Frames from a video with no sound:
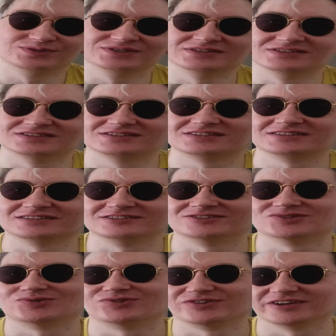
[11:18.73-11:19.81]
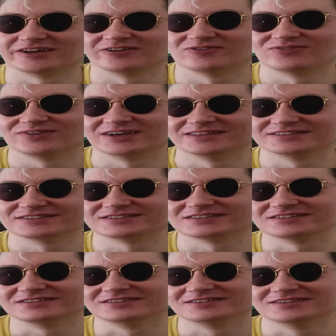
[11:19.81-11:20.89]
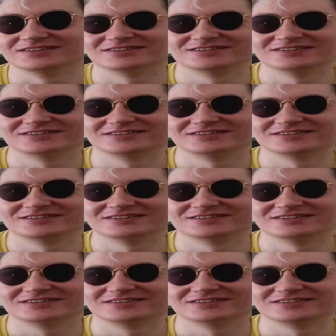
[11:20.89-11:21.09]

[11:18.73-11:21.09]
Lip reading: Piece. It's real fantasy.